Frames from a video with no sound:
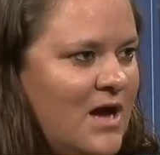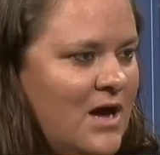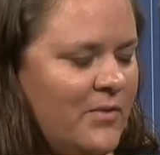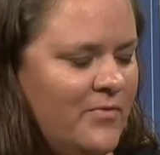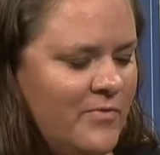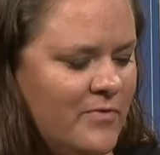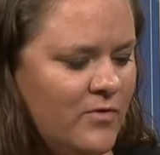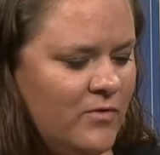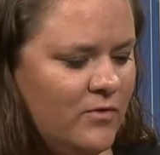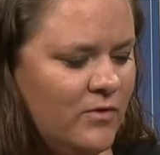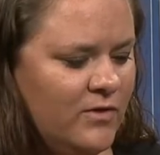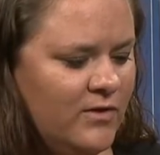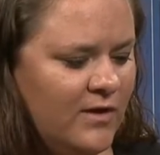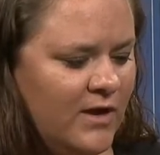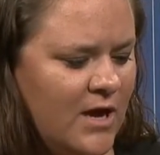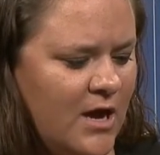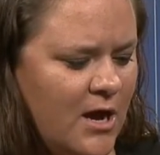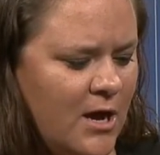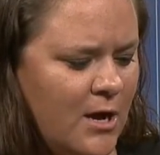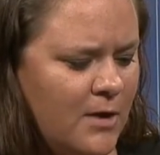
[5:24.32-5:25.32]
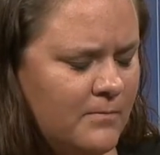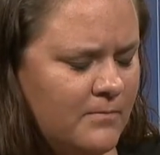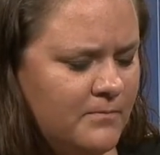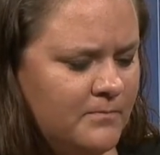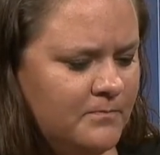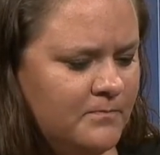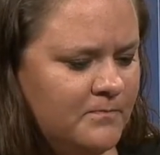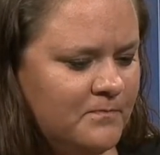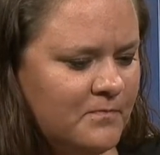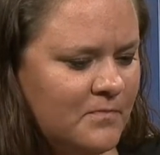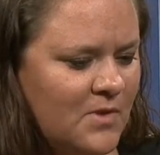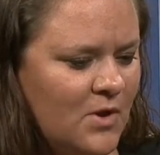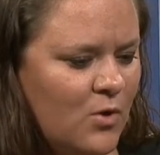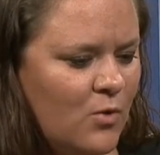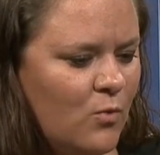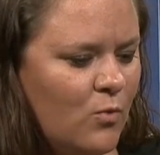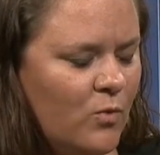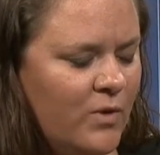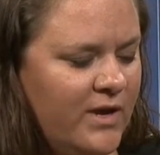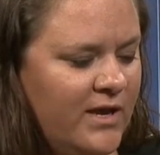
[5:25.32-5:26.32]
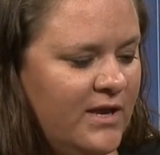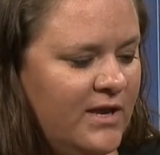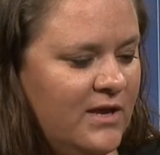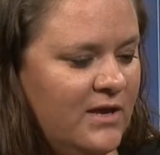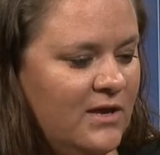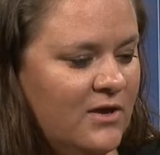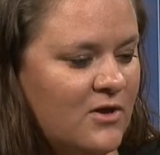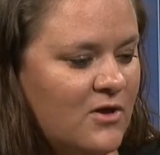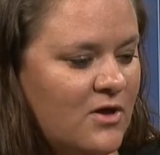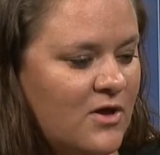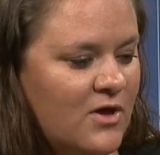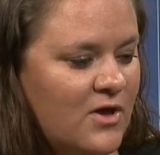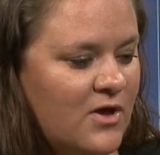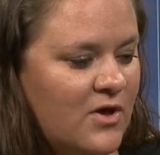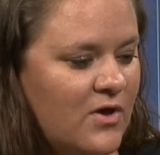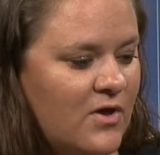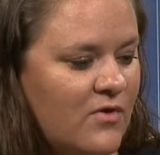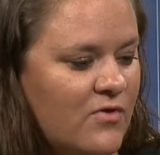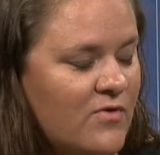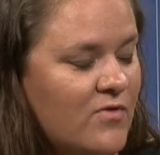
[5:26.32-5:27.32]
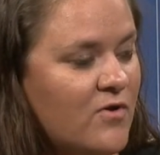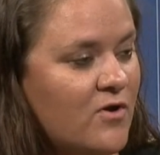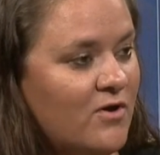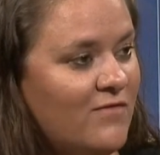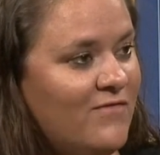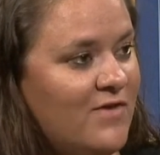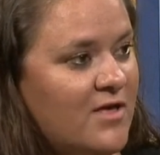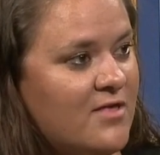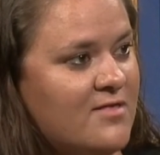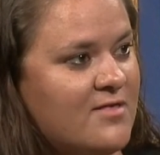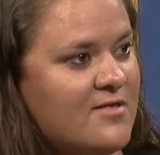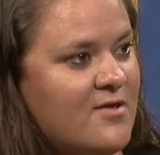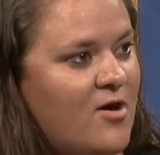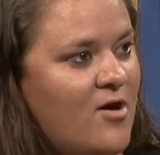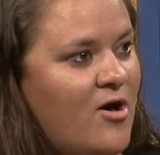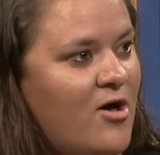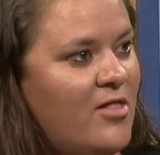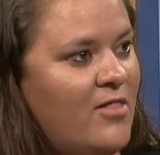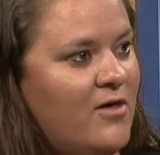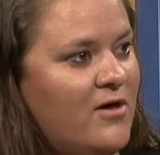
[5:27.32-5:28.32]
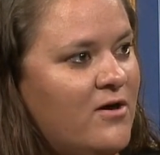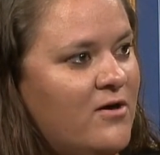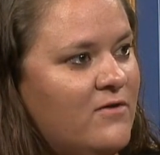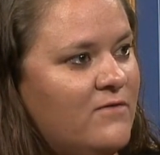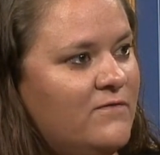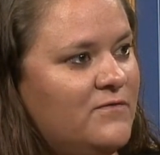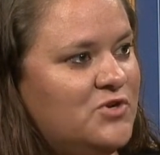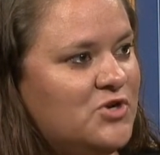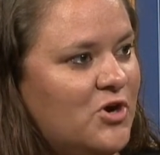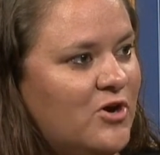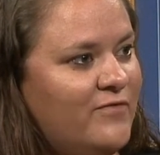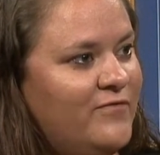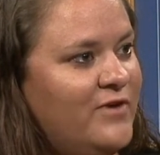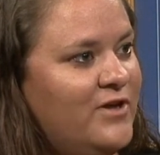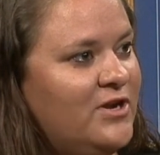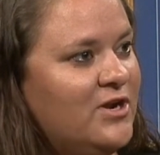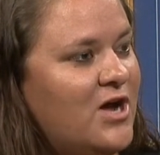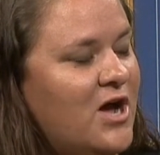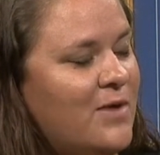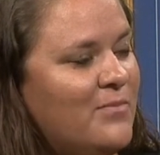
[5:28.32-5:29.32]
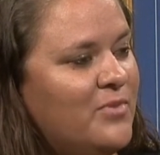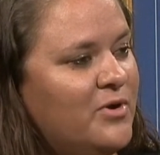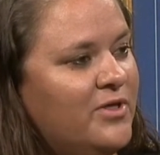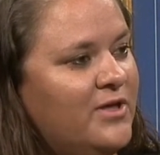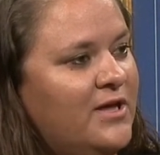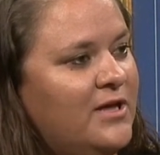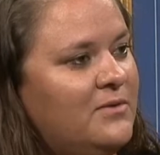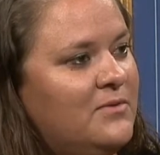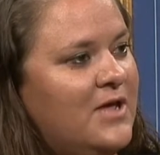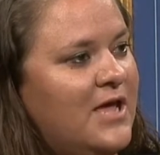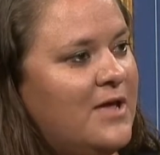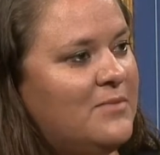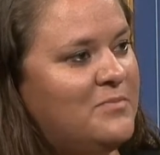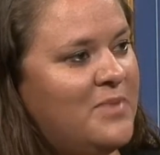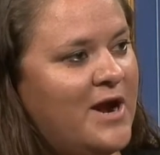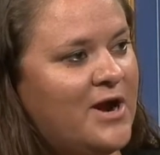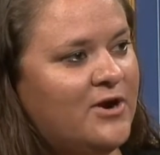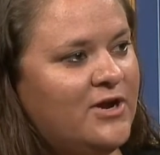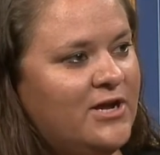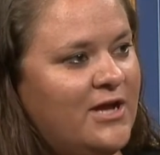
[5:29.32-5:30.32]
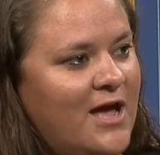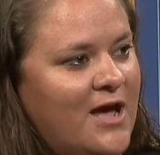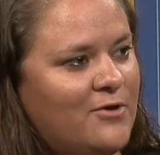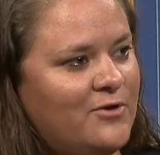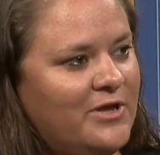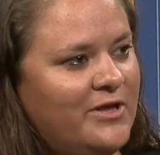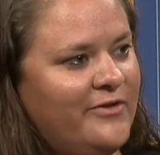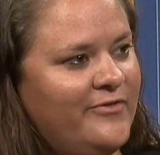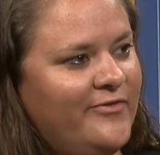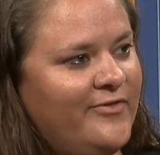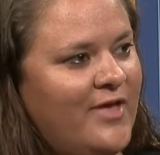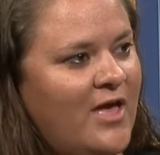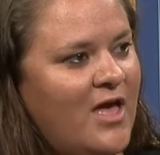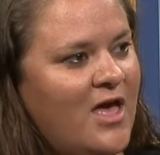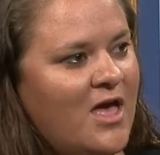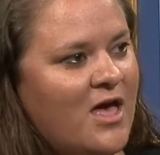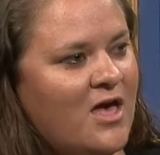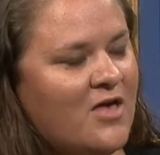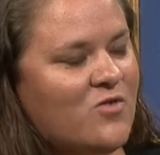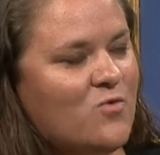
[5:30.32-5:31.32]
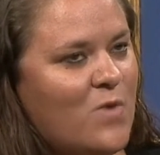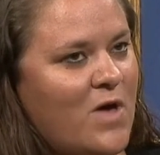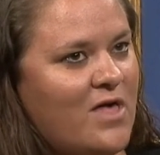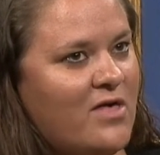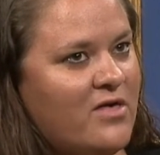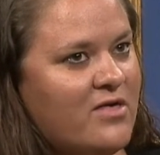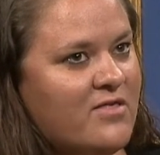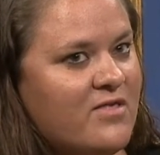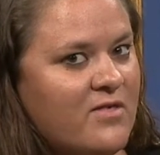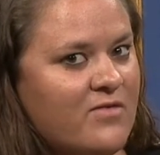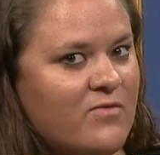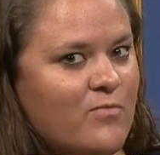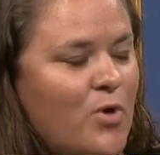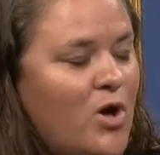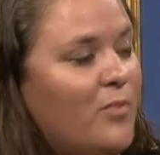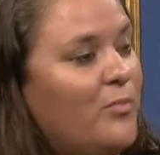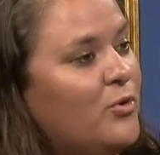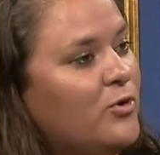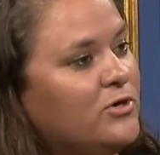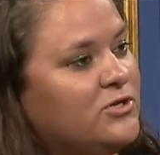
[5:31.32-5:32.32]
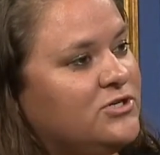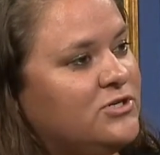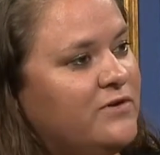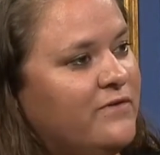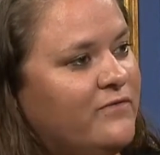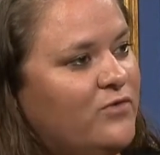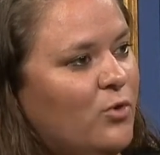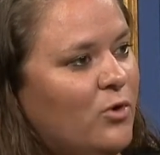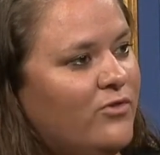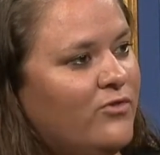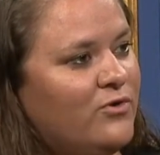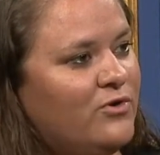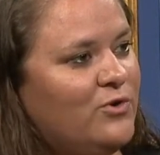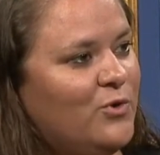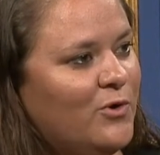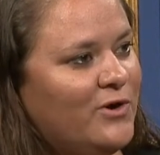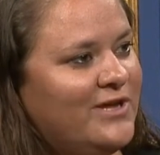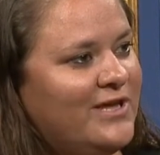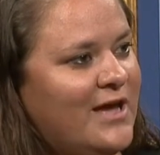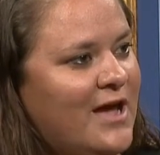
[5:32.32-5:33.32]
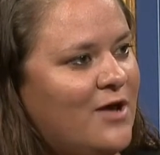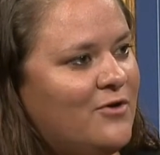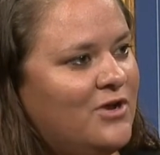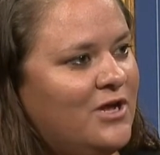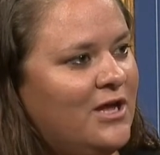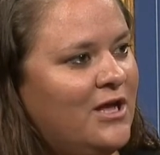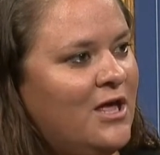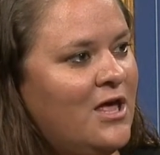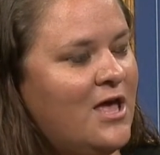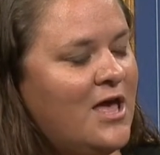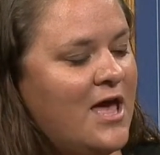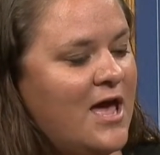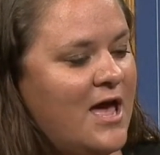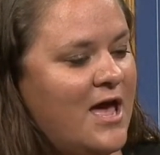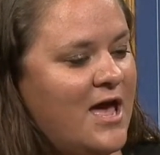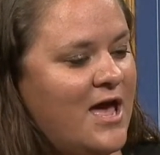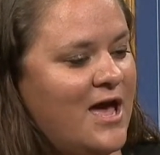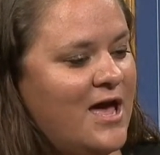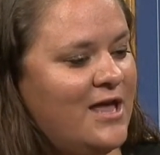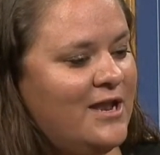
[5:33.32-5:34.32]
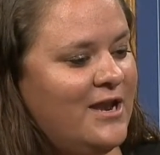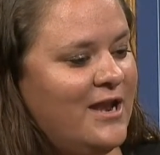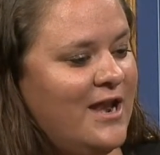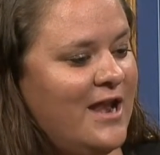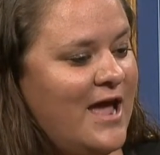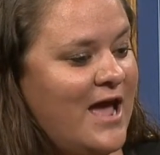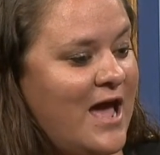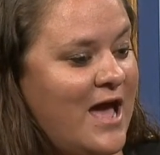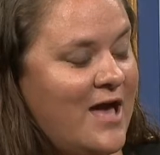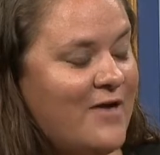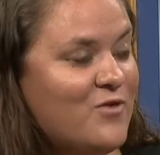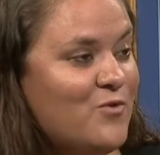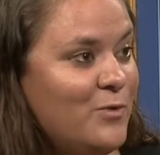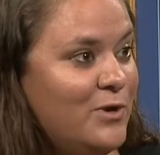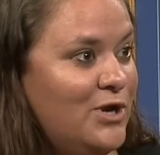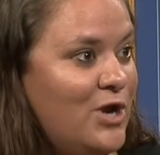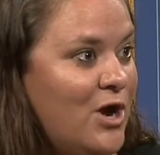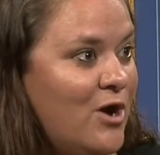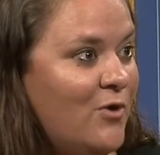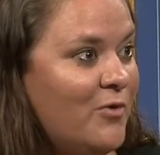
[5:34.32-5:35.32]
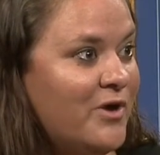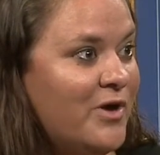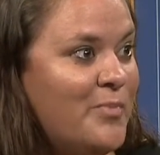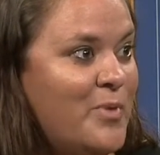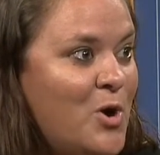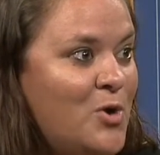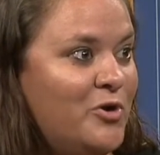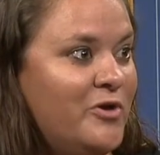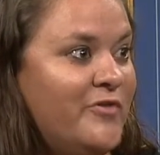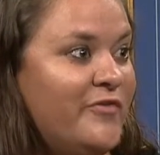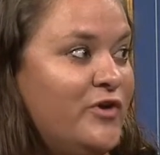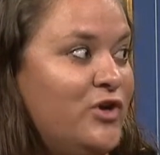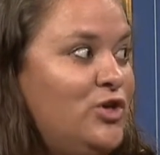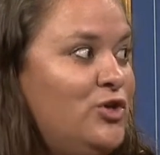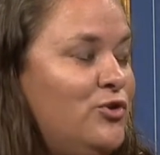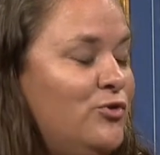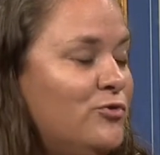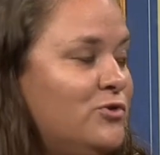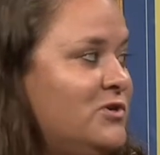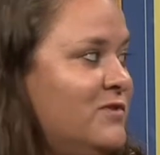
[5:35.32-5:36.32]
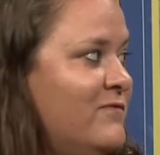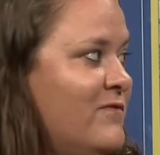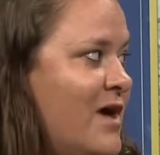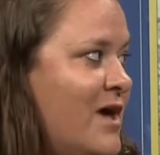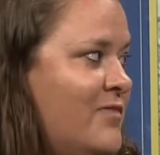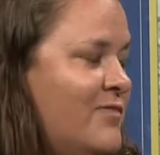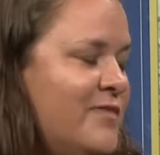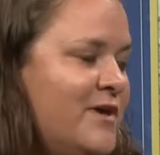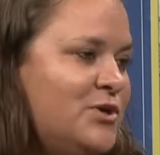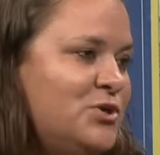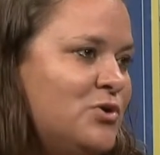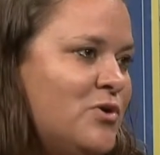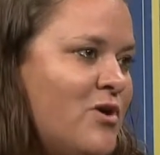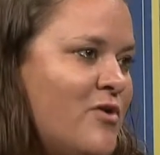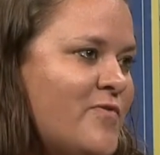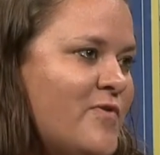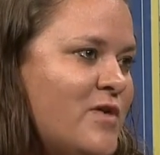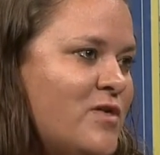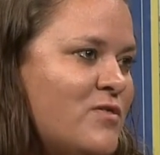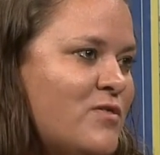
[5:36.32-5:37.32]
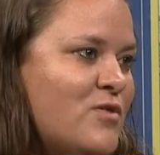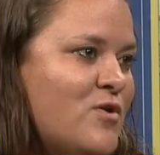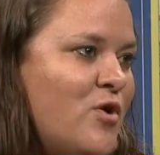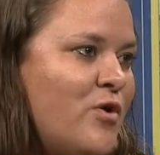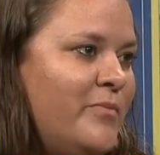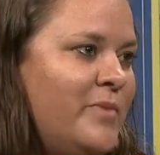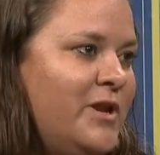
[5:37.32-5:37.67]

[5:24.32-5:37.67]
Absolutely. We service all of Dauphin, Cumberland, and Perry counties, as well as a small portion of northern York County. And as we know, Kipona is a huge event that draws in so